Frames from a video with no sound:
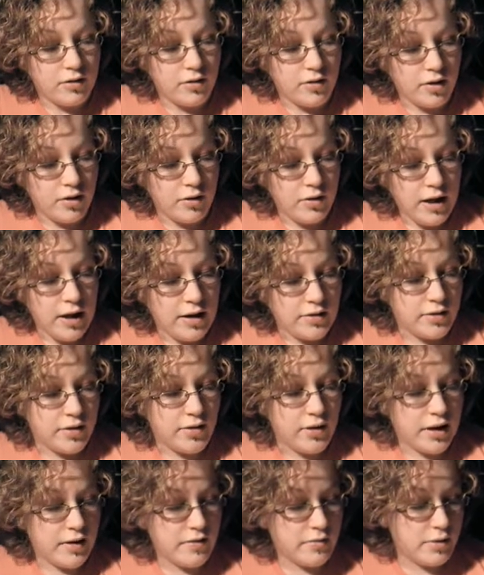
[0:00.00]
So yeah,
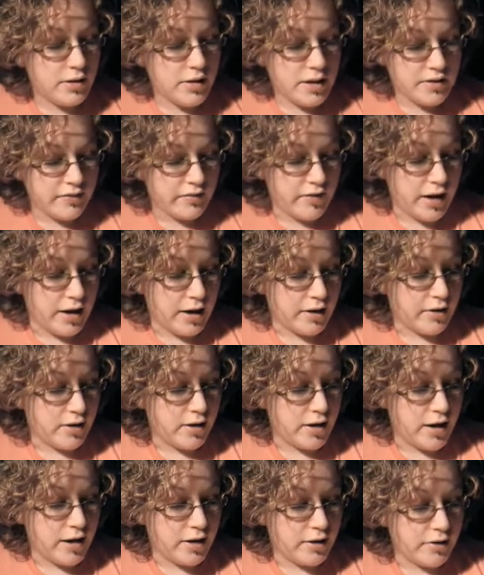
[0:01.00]
so he gives me this fine
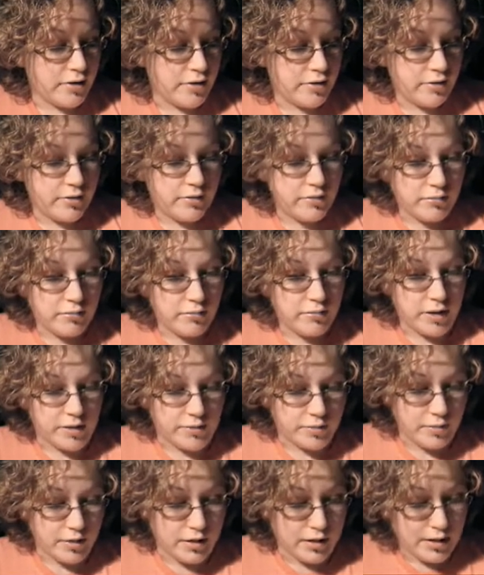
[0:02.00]
and
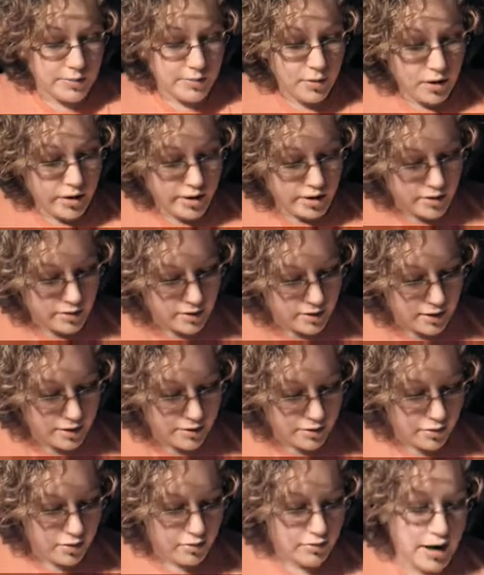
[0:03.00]
gives me these points, and I
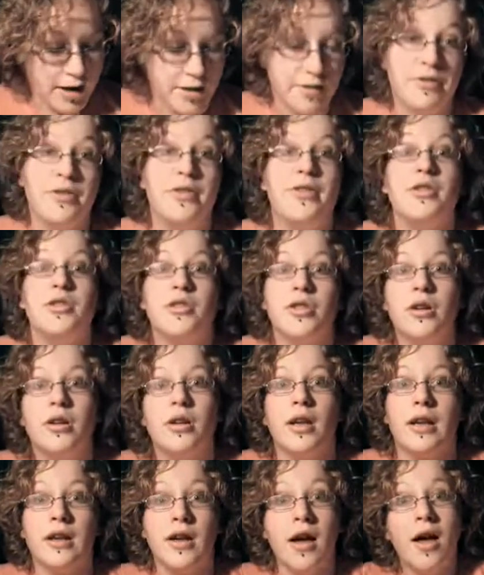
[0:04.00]
thought, right,
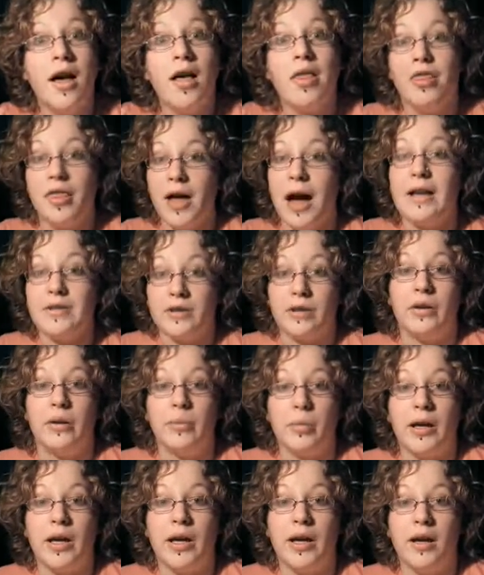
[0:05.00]
surely that's going
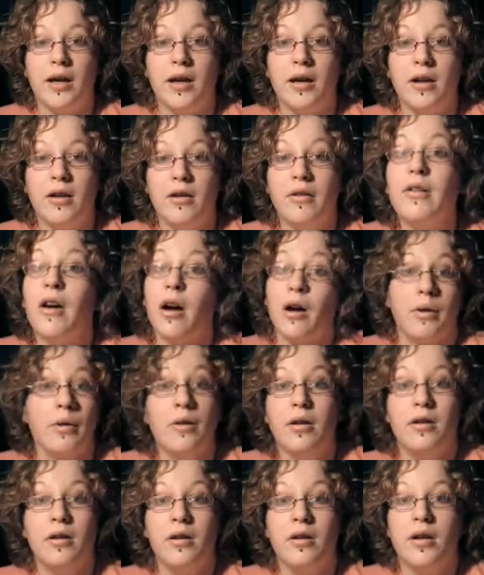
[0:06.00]
to be it. No,
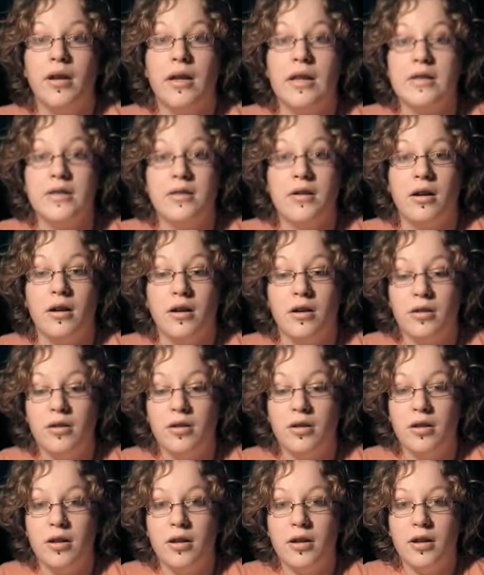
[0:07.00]
it's not.
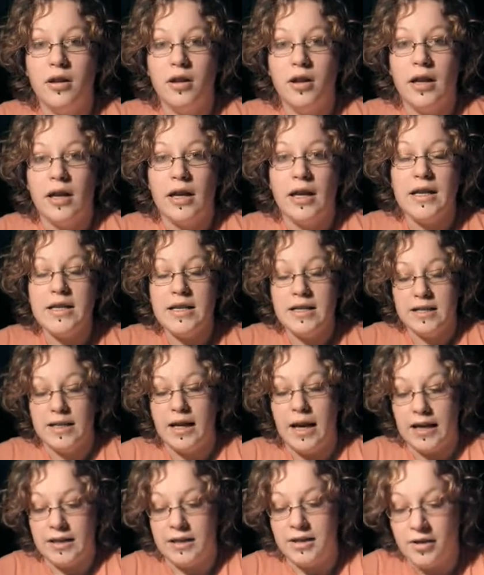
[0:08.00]
He
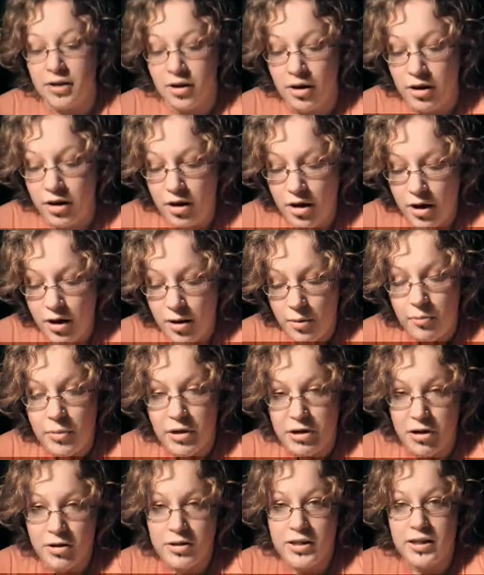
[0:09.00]
decides that
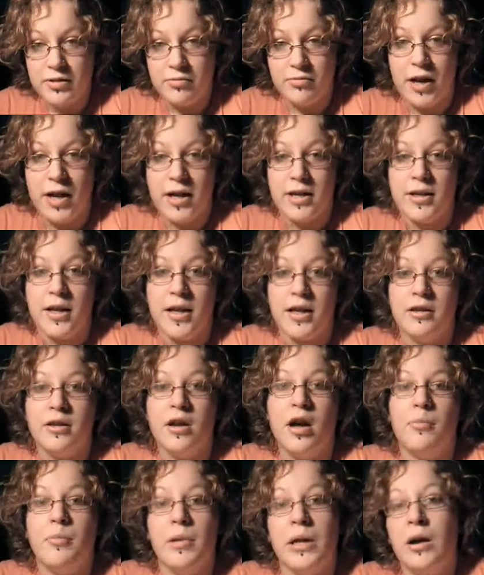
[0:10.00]
because it's
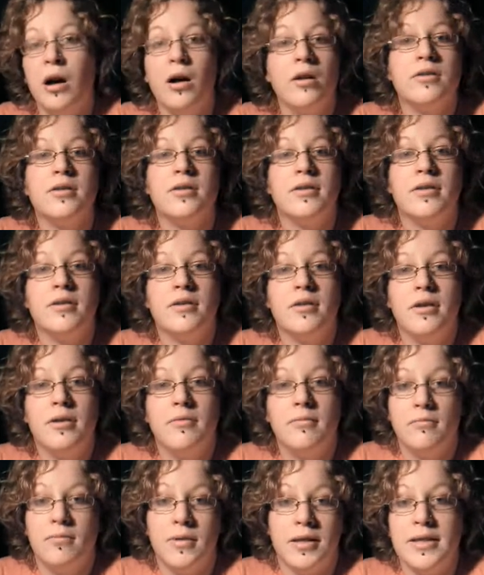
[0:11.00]
raining and because
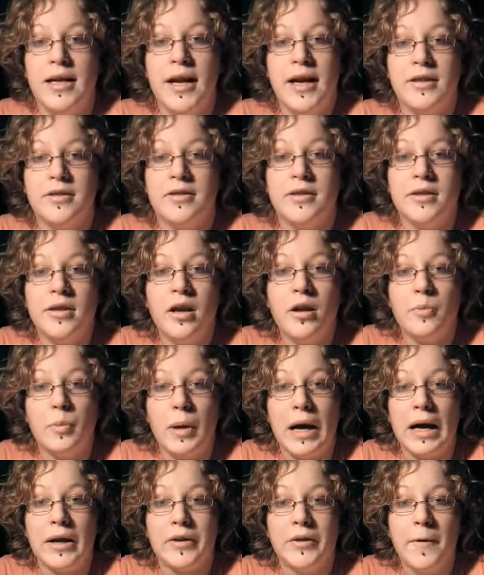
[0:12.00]
my tyres are so
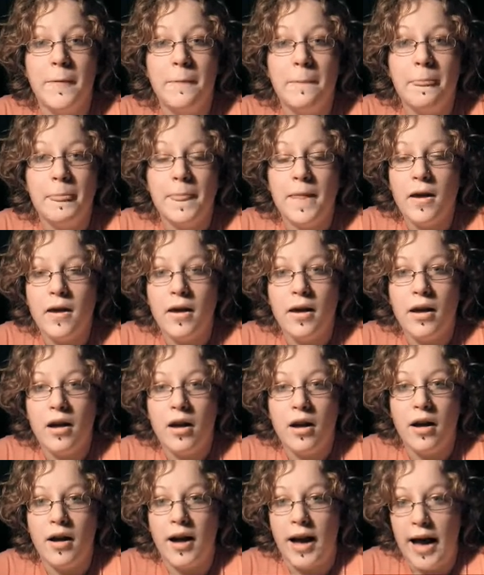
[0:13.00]
bad,
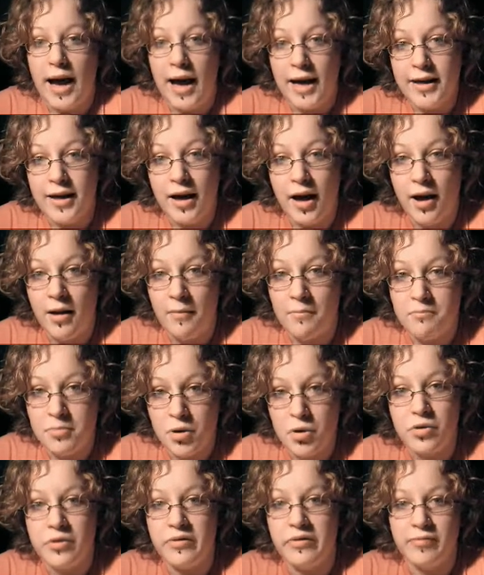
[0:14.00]
I can't
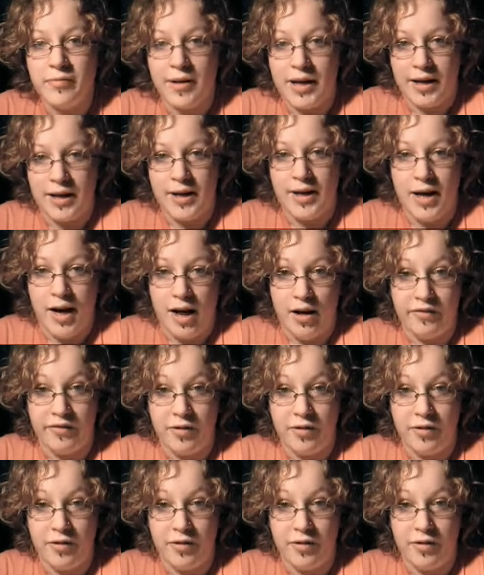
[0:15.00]
move my car